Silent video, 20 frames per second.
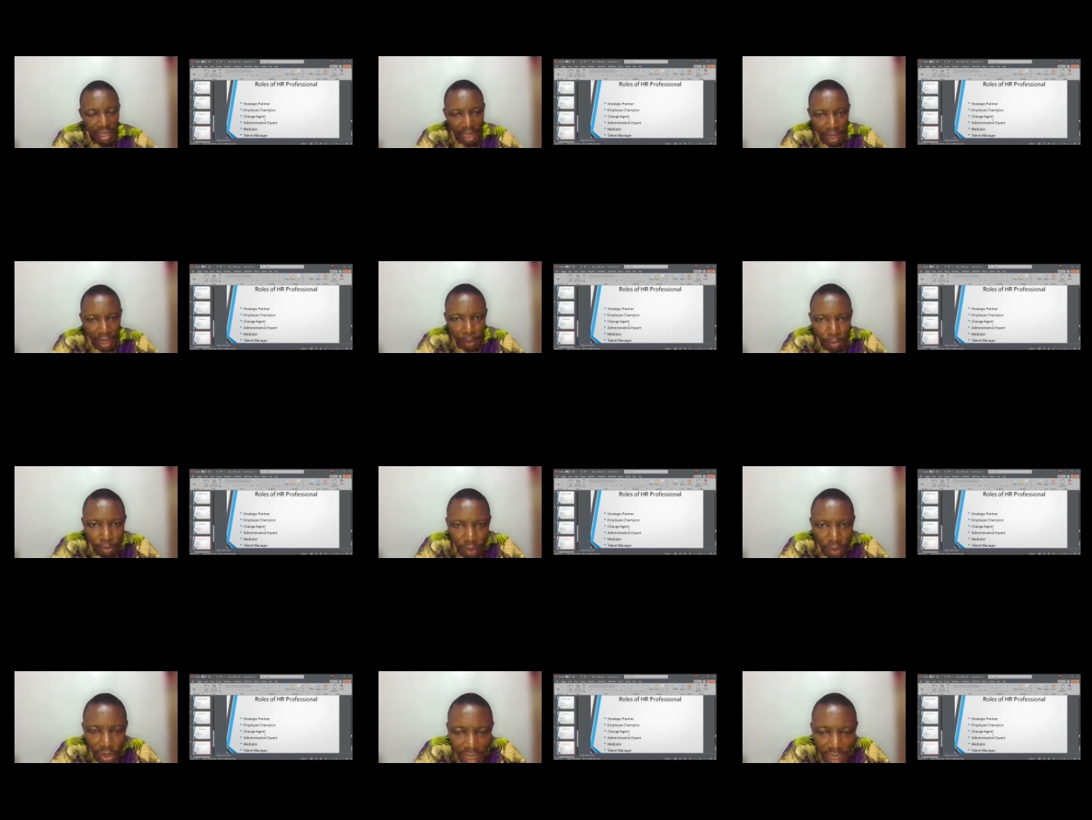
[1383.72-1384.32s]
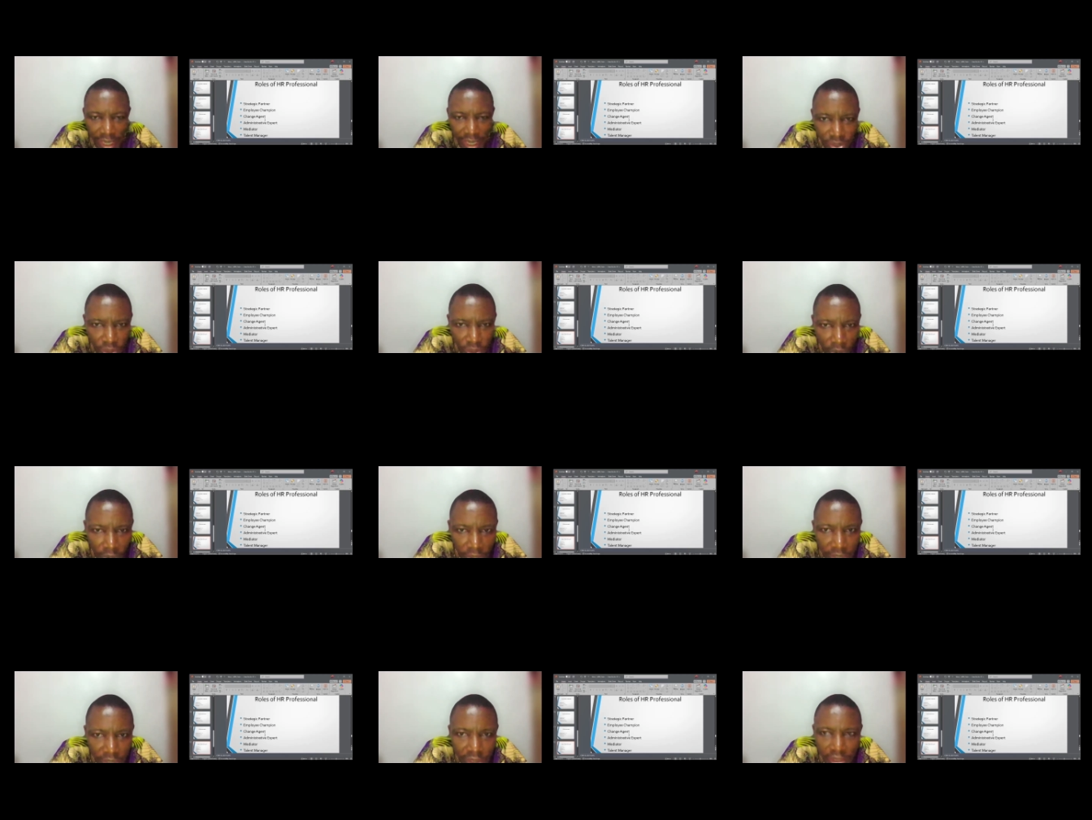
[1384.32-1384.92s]
employee has
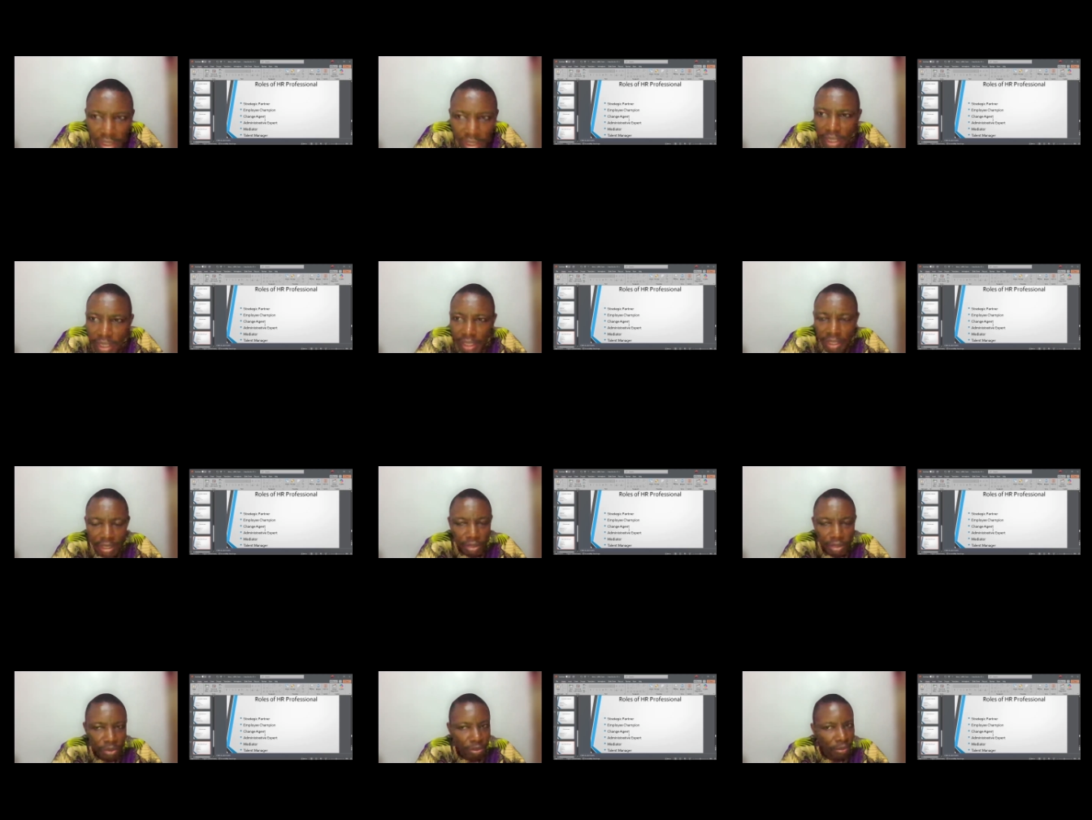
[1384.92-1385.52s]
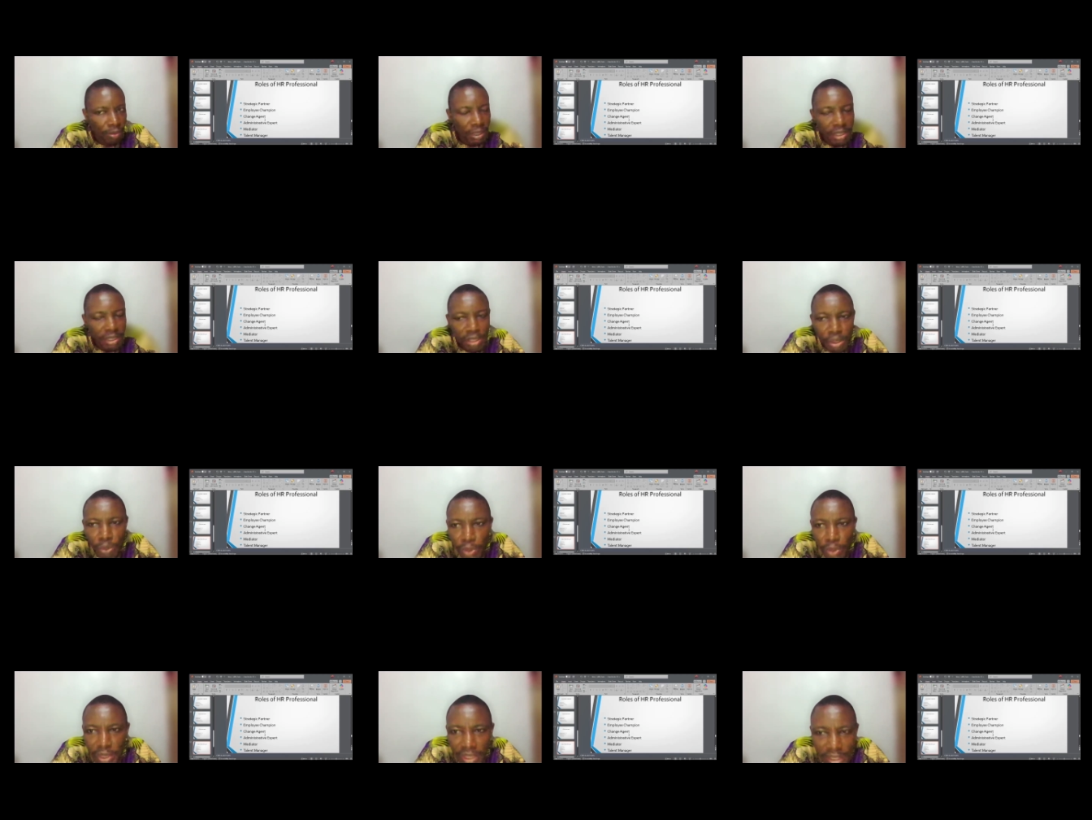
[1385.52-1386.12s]
conned, went
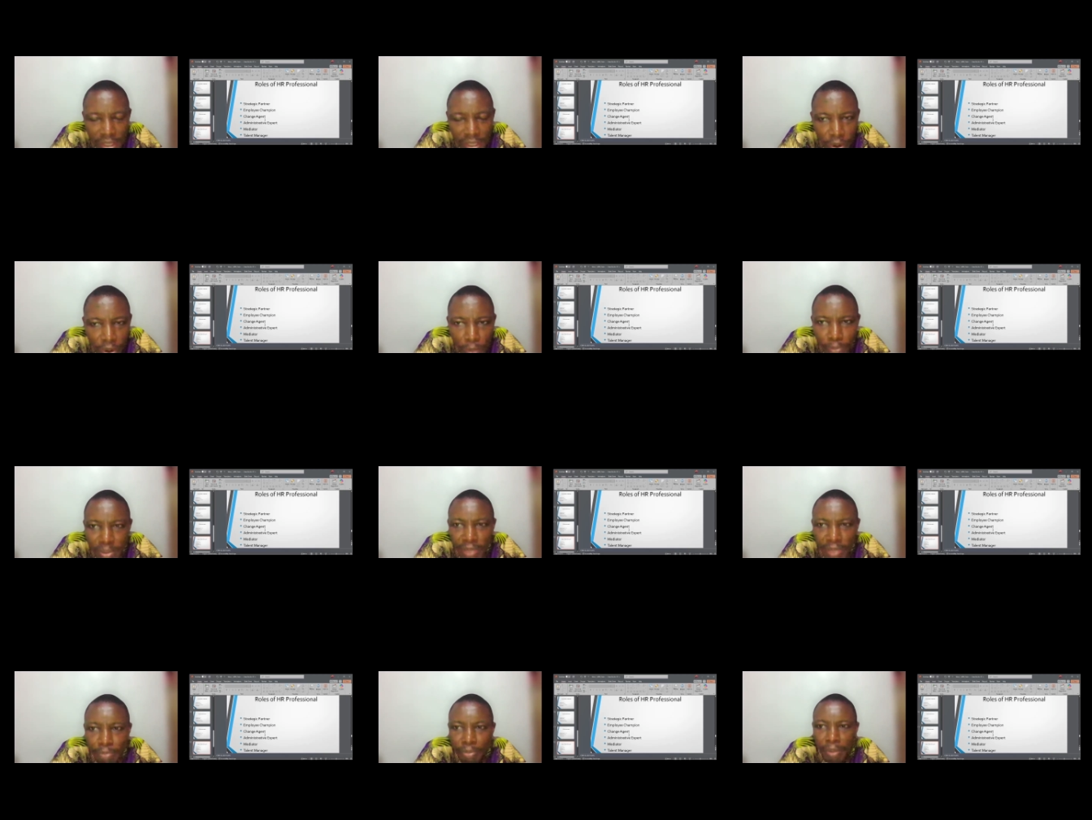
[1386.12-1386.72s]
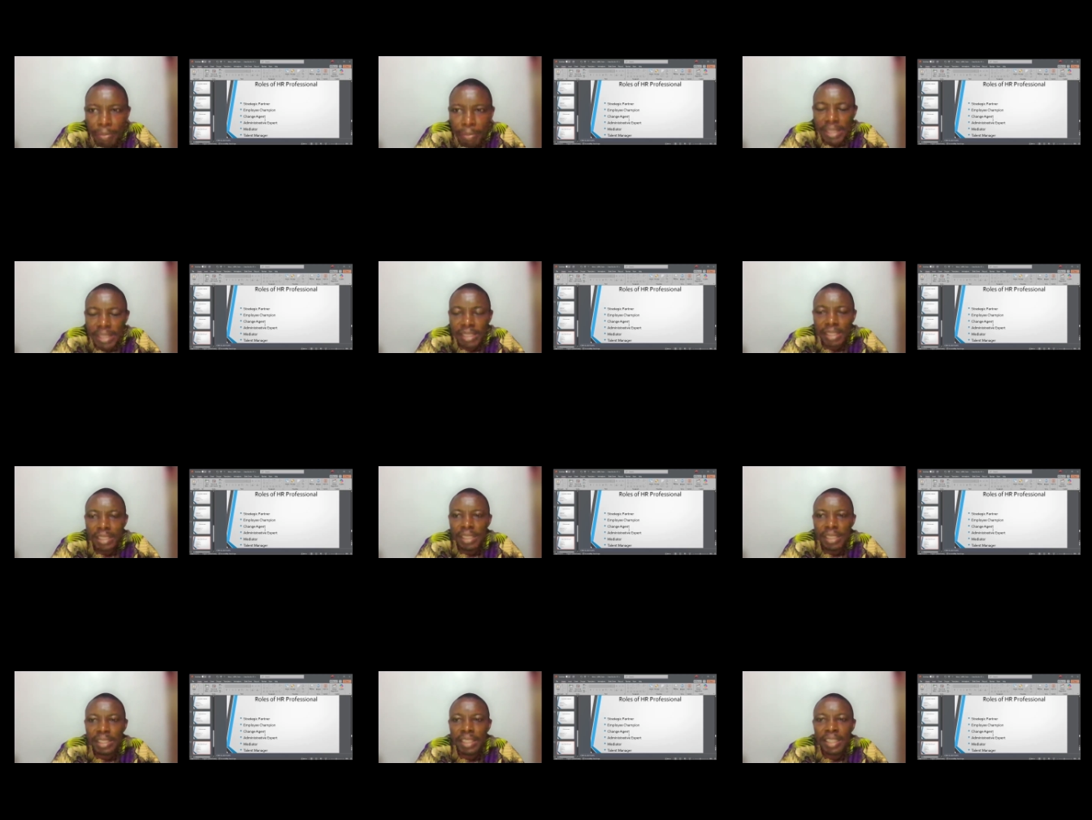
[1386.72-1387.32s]
away the company
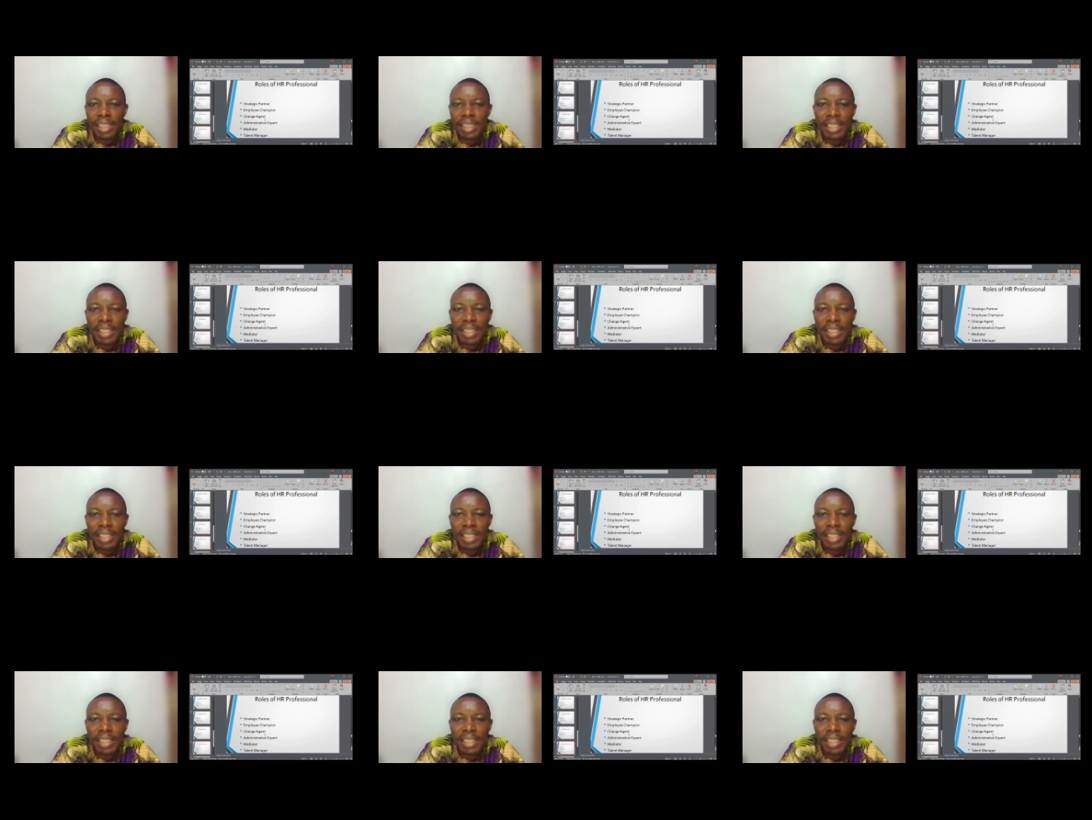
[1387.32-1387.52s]
property,